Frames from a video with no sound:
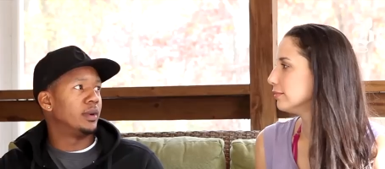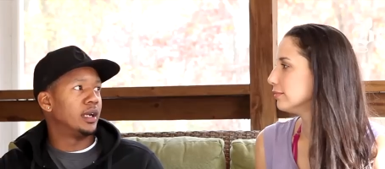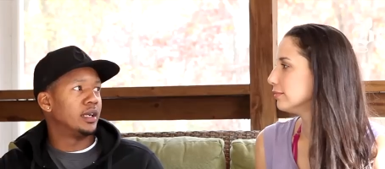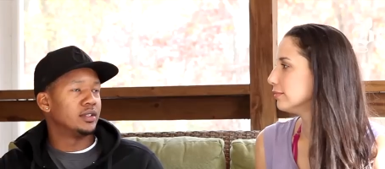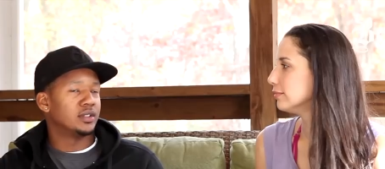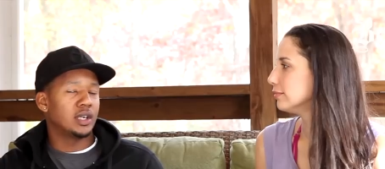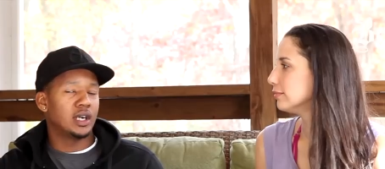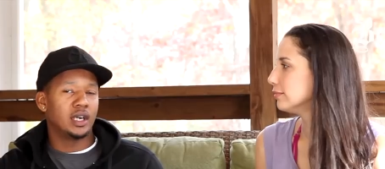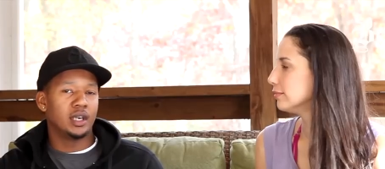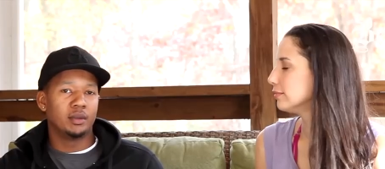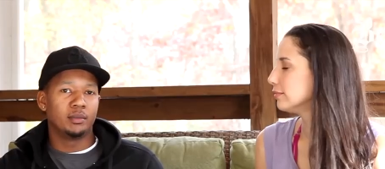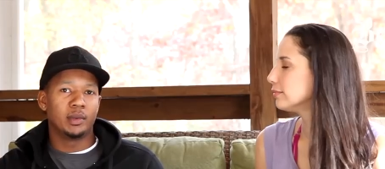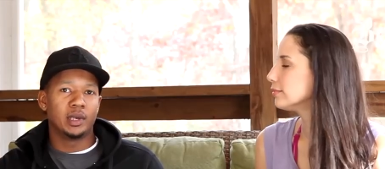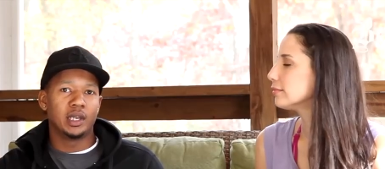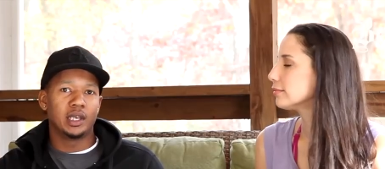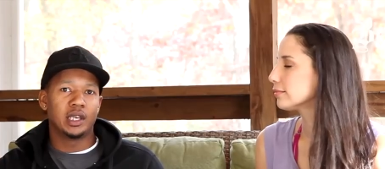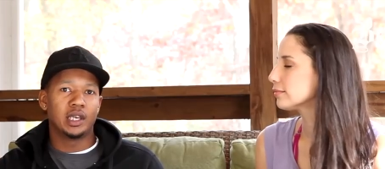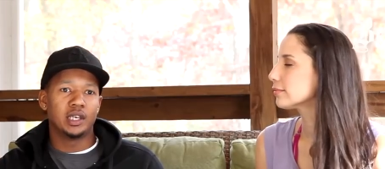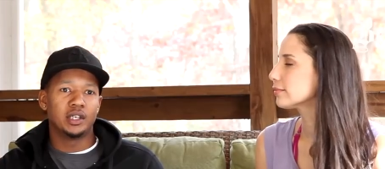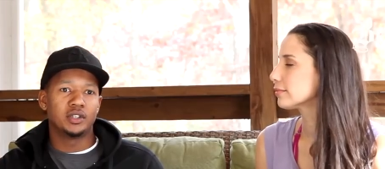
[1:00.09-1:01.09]
Speaker 1: anxiety
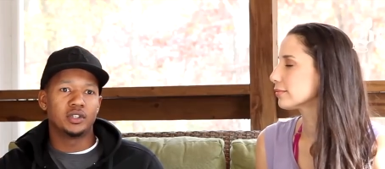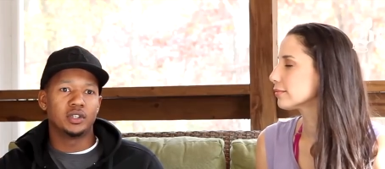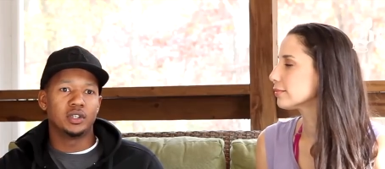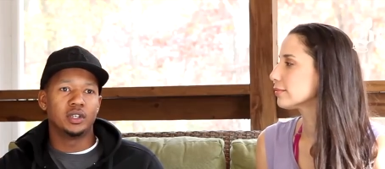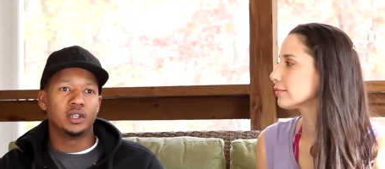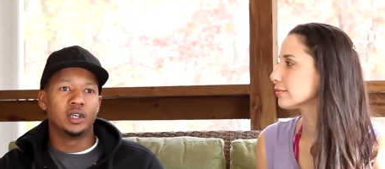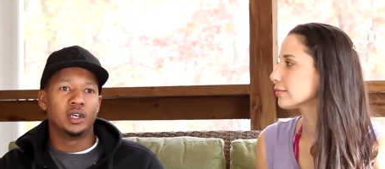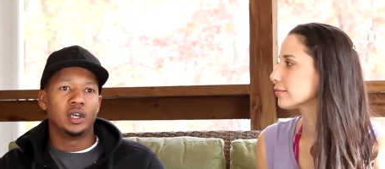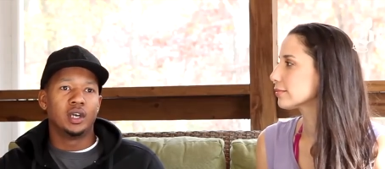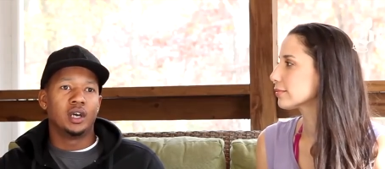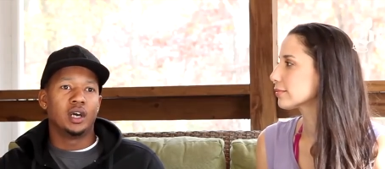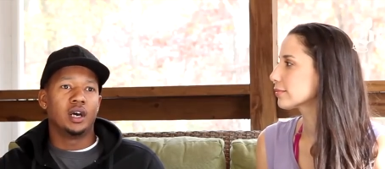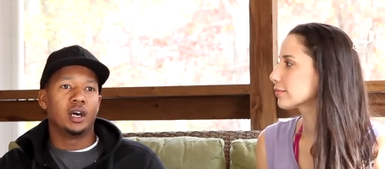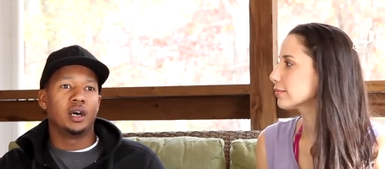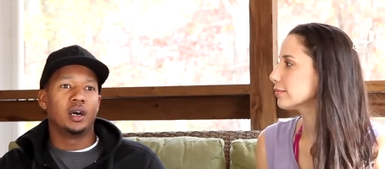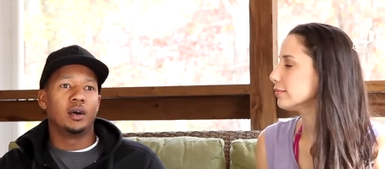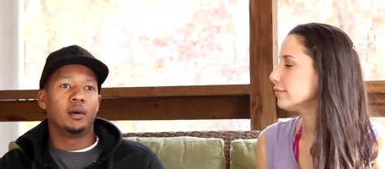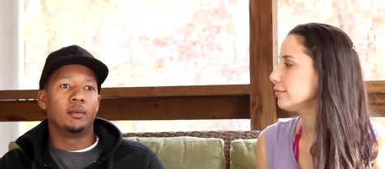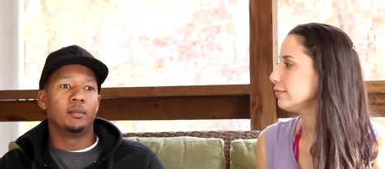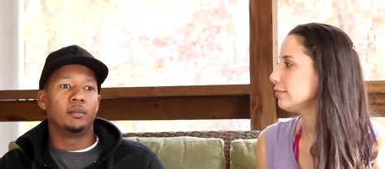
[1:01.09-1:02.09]
medication.
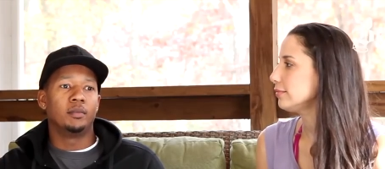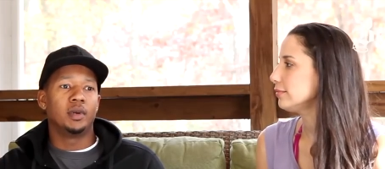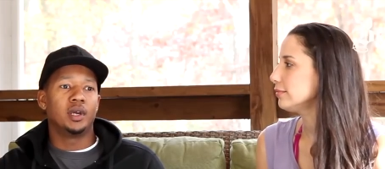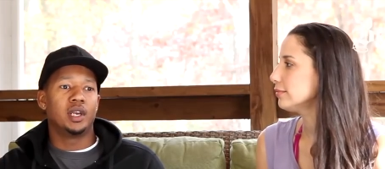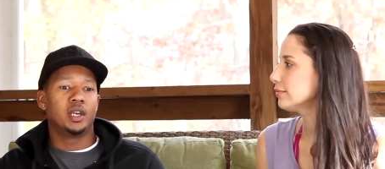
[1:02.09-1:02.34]
Um,